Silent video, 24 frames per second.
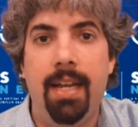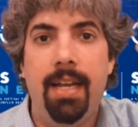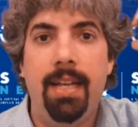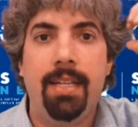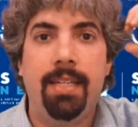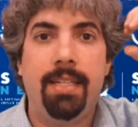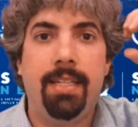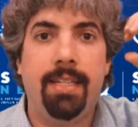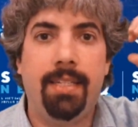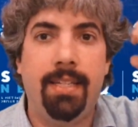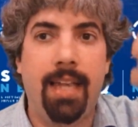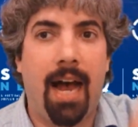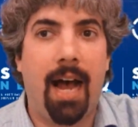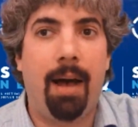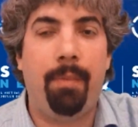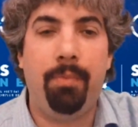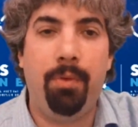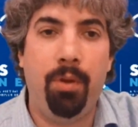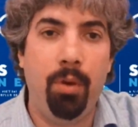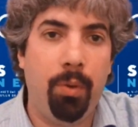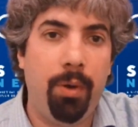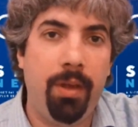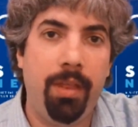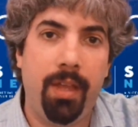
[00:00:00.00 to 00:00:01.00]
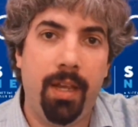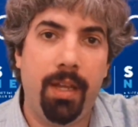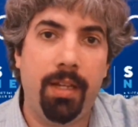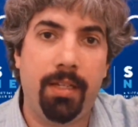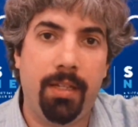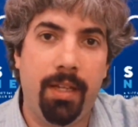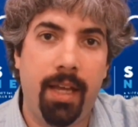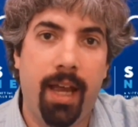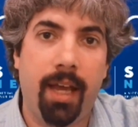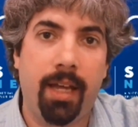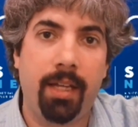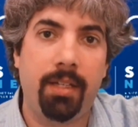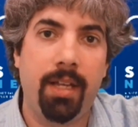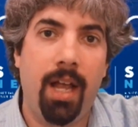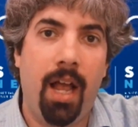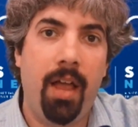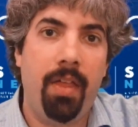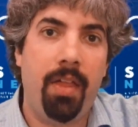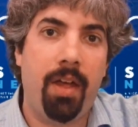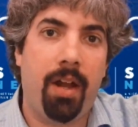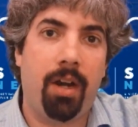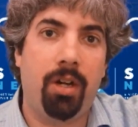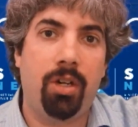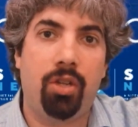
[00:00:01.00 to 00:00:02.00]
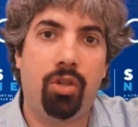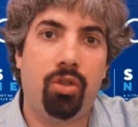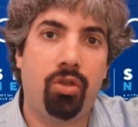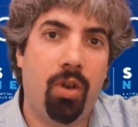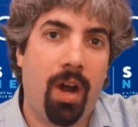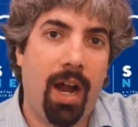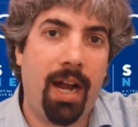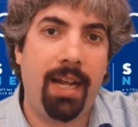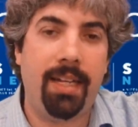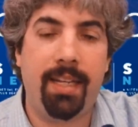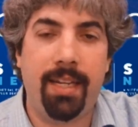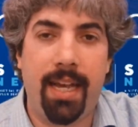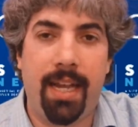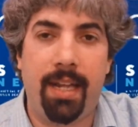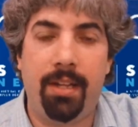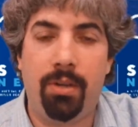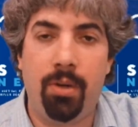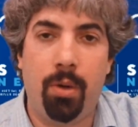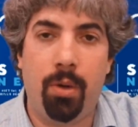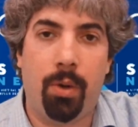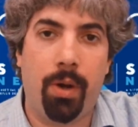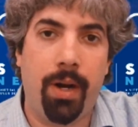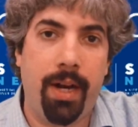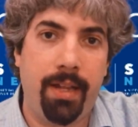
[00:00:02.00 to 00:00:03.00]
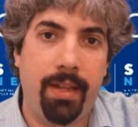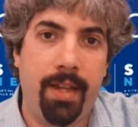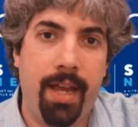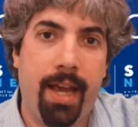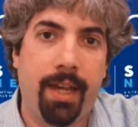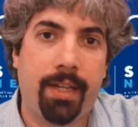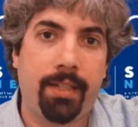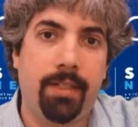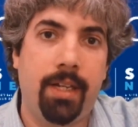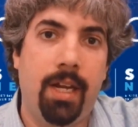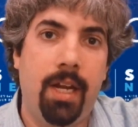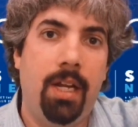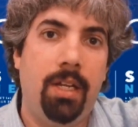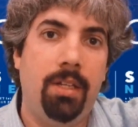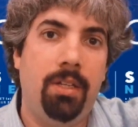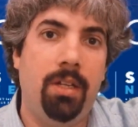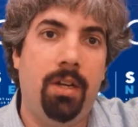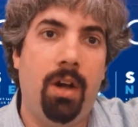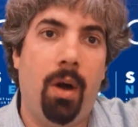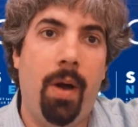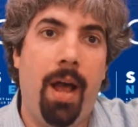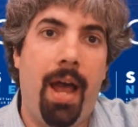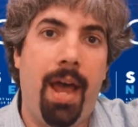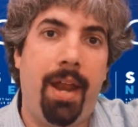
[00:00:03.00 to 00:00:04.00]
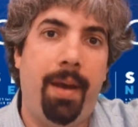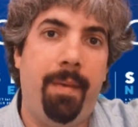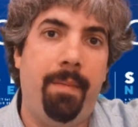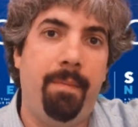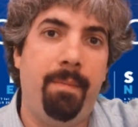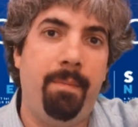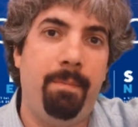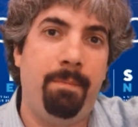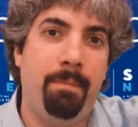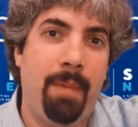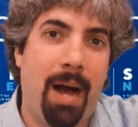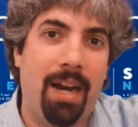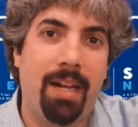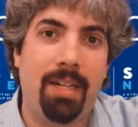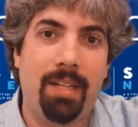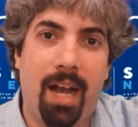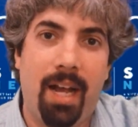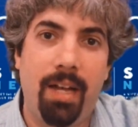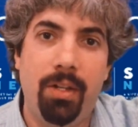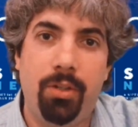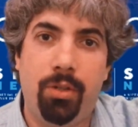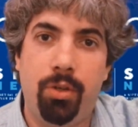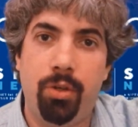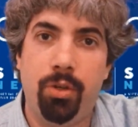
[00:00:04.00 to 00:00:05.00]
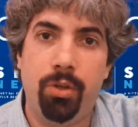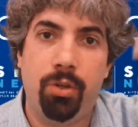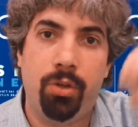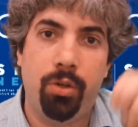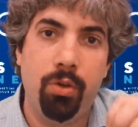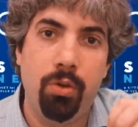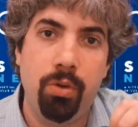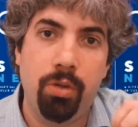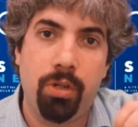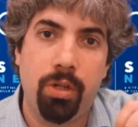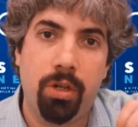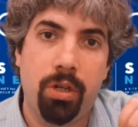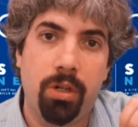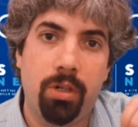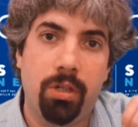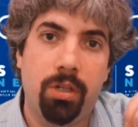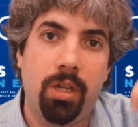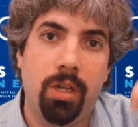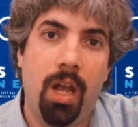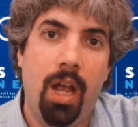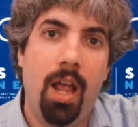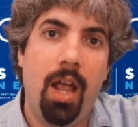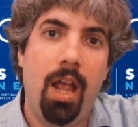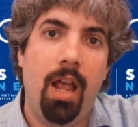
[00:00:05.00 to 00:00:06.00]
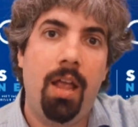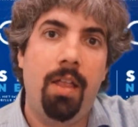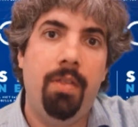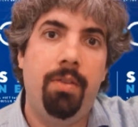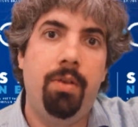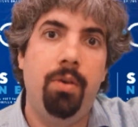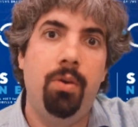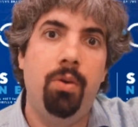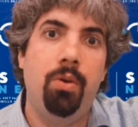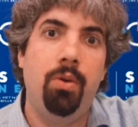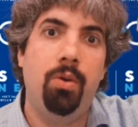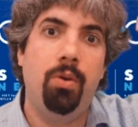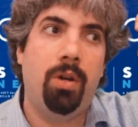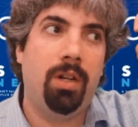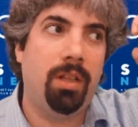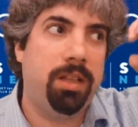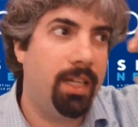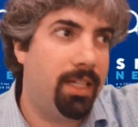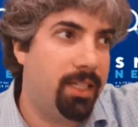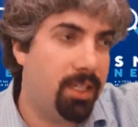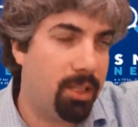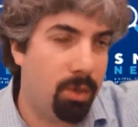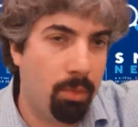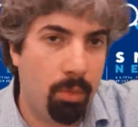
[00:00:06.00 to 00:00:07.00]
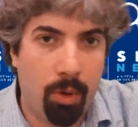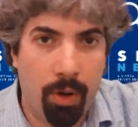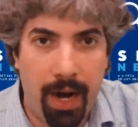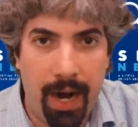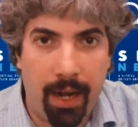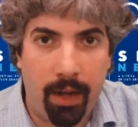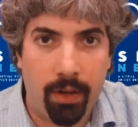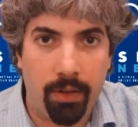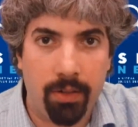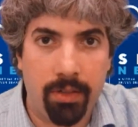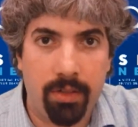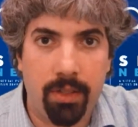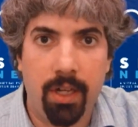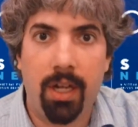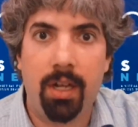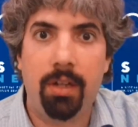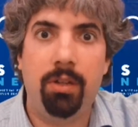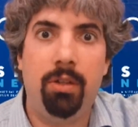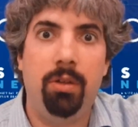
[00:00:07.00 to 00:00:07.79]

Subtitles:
Stop doing these things that are just trying to get into our index to go ahead and monetize your users to click somewhere else,